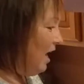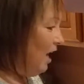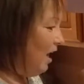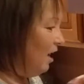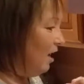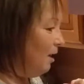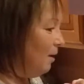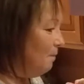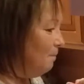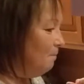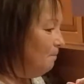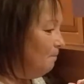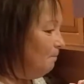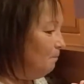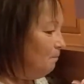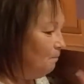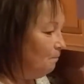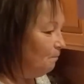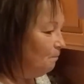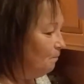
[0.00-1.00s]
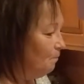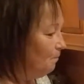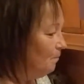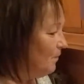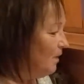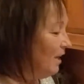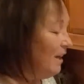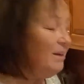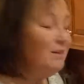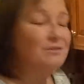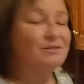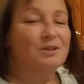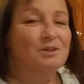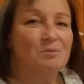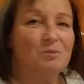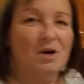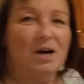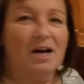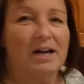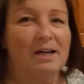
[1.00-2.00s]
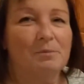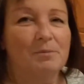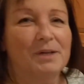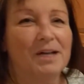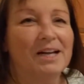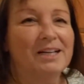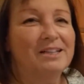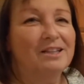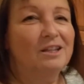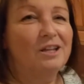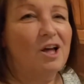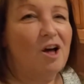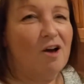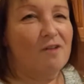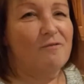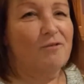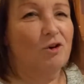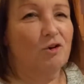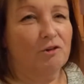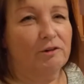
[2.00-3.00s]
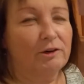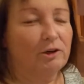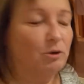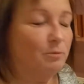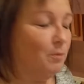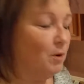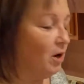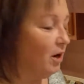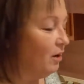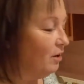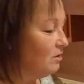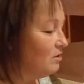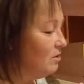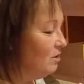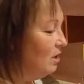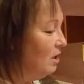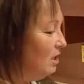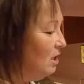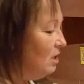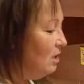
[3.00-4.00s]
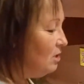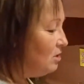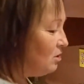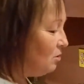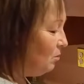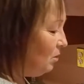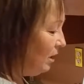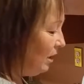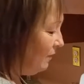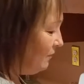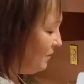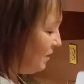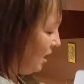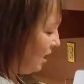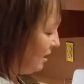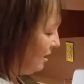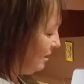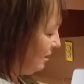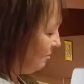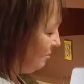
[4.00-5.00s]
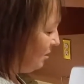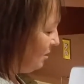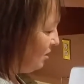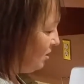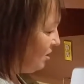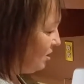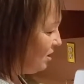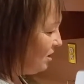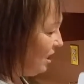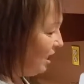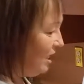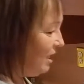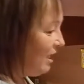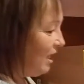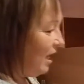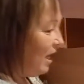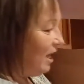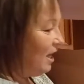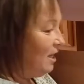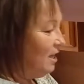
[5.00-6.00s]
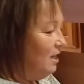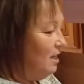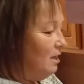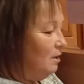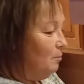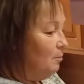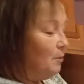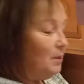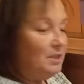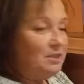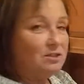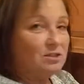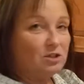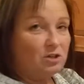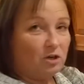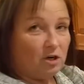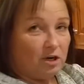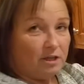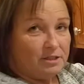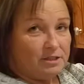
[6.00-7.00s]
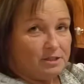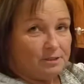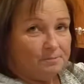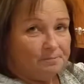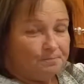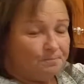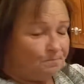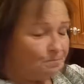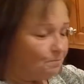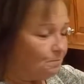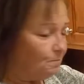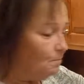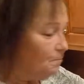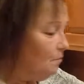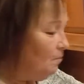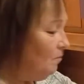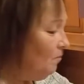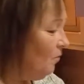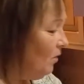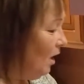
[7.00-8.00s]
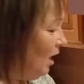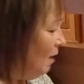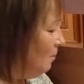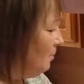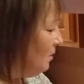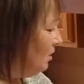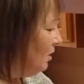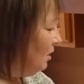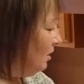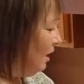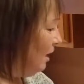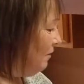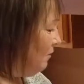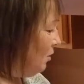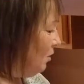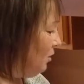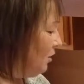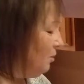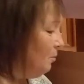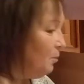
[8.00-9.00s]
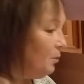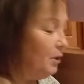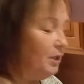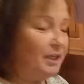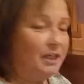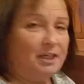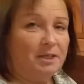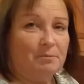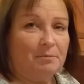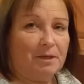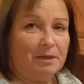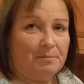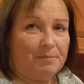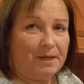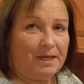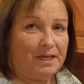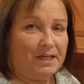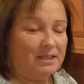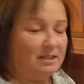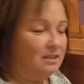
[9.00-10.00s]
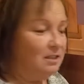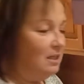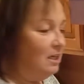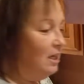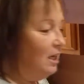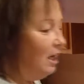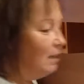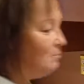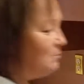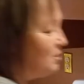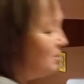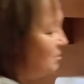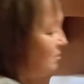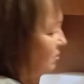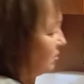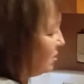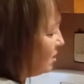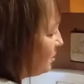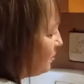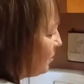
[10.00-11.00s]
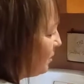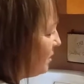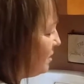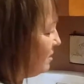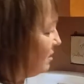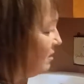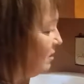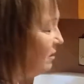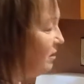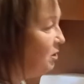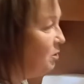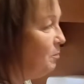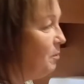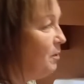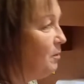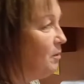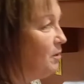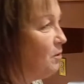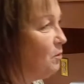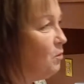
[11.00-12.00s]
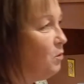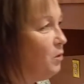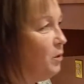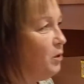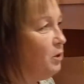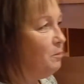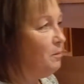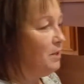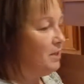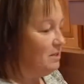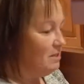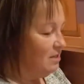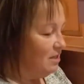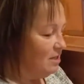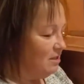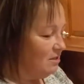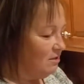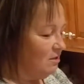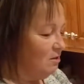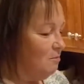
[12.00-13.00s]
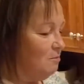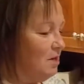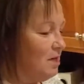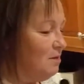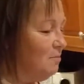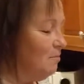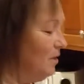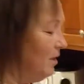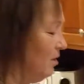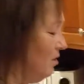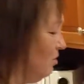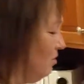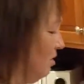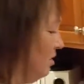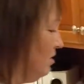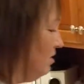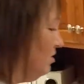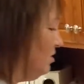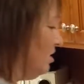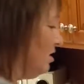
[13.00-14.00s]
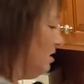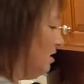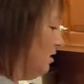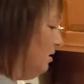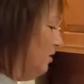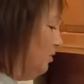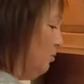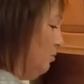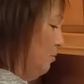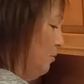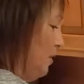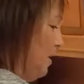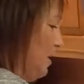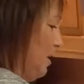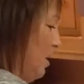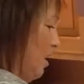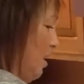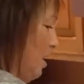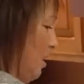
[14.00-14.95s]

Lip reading: Um, I don't know why, but I love grill marks. So what I've done is I'm going to just take a pizza crust. I've already preheated my pan. I'm just going to spritz it a little bit with oil because then it's going to make my crust just a little bit